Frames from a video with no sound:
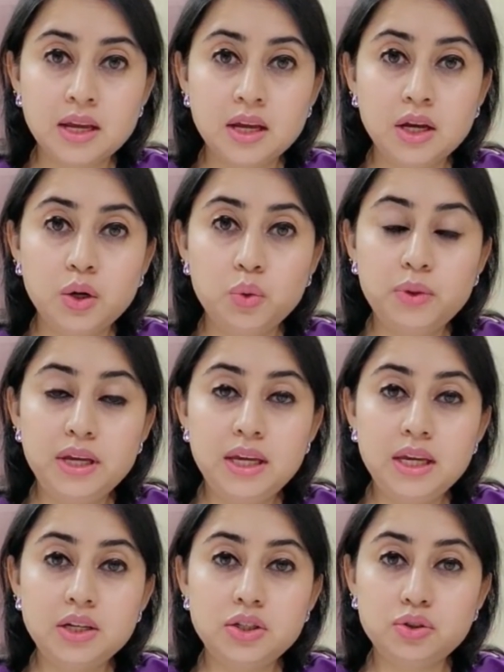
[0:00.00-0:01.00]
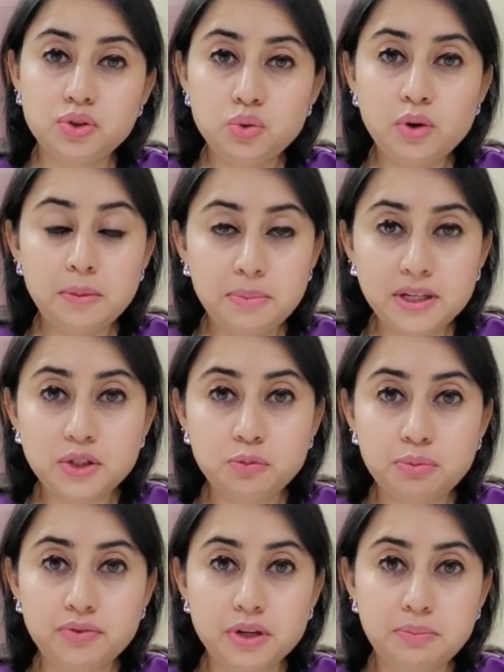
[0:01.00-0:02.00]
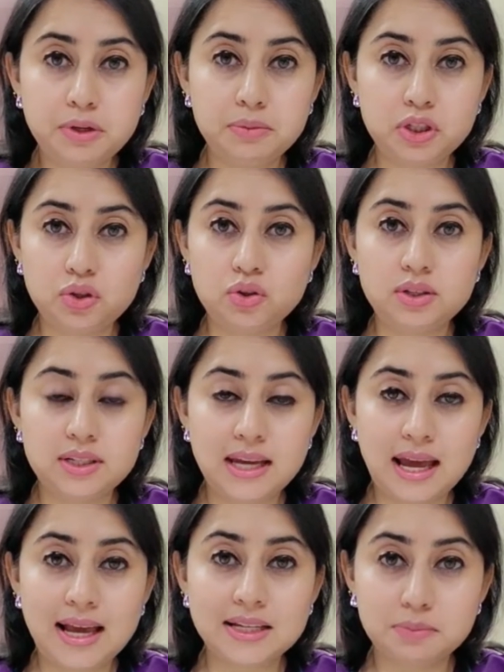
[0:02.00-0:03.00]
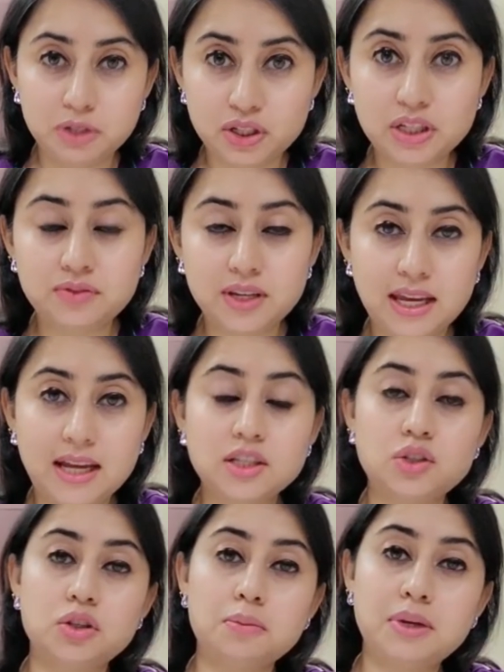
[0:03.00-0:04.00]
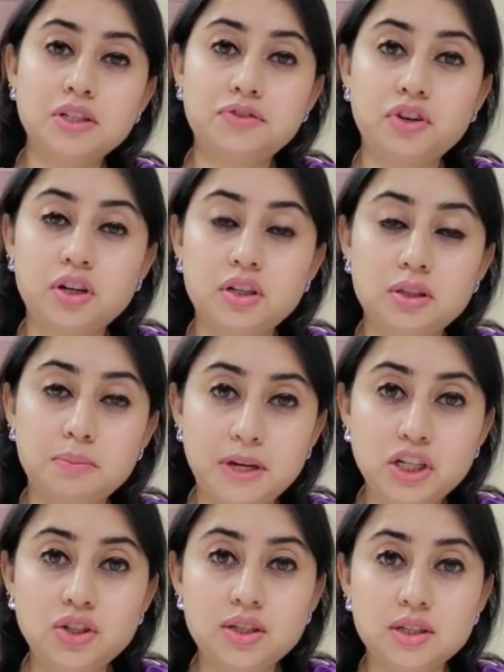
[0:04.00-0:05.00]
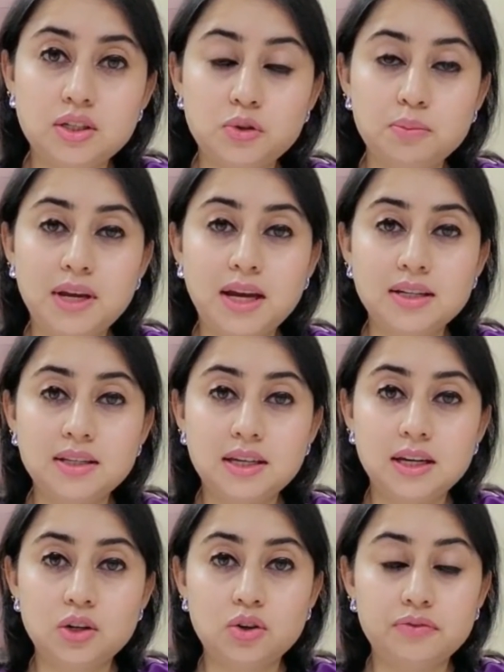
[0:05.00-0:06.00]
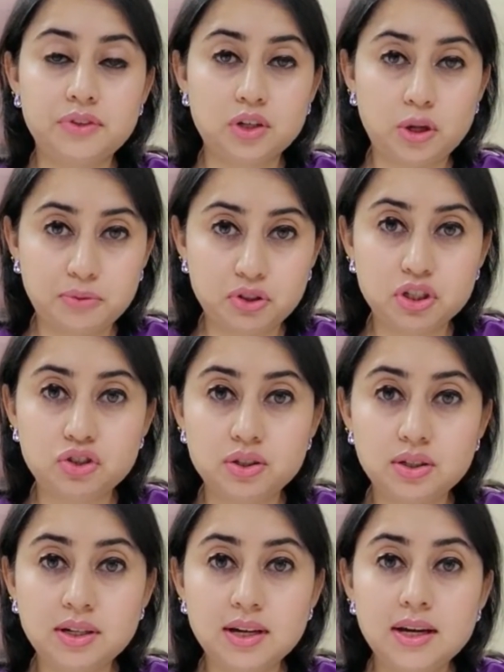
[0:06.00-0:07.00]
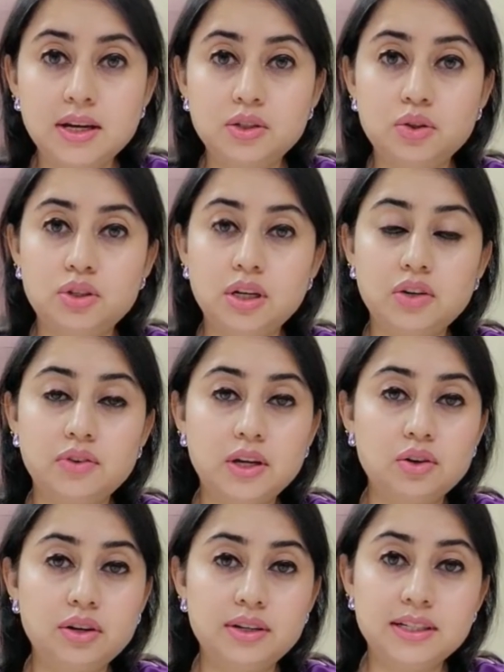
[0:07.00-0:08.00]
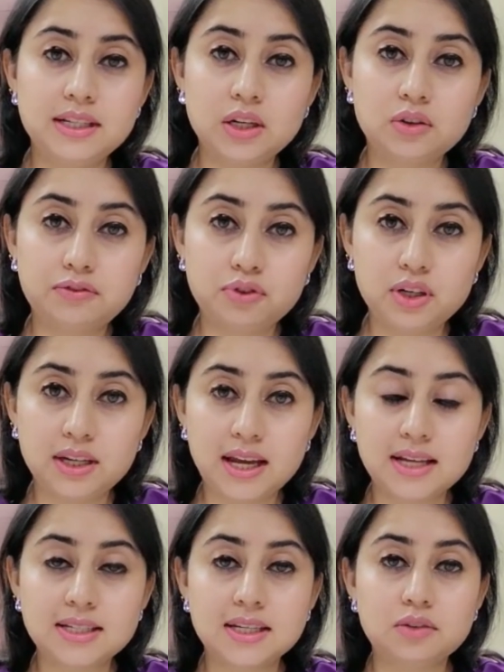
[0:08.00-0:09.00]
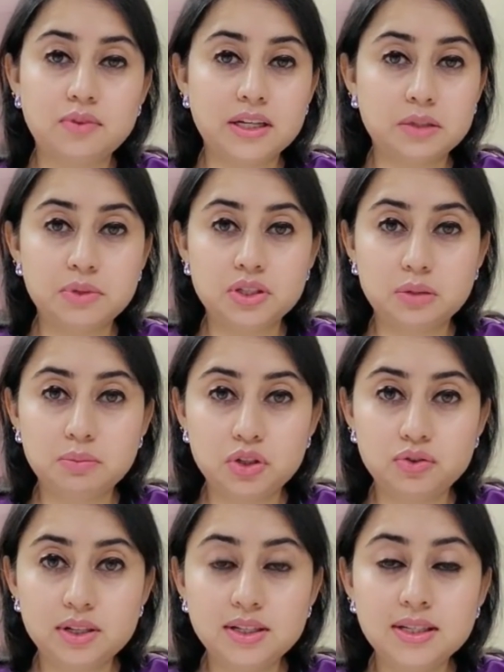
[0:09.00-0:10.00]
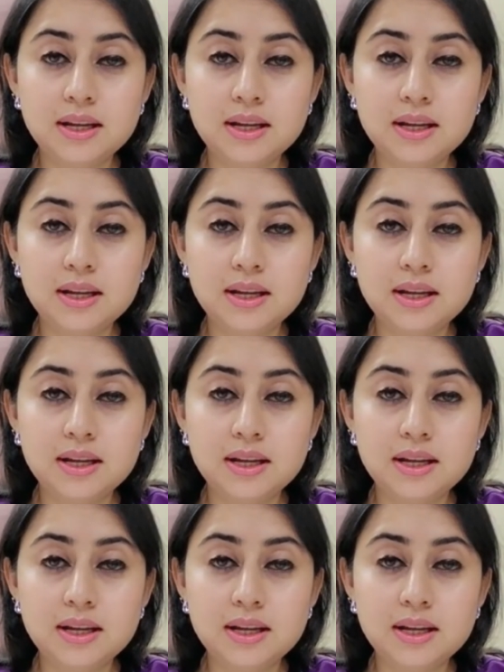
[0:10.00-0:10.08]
We should do our best to prevent prematurity as much as we can. So the best for the patient is to be under the care of the obstetrician, to take regular intake of folic acid, vitamins and minerals,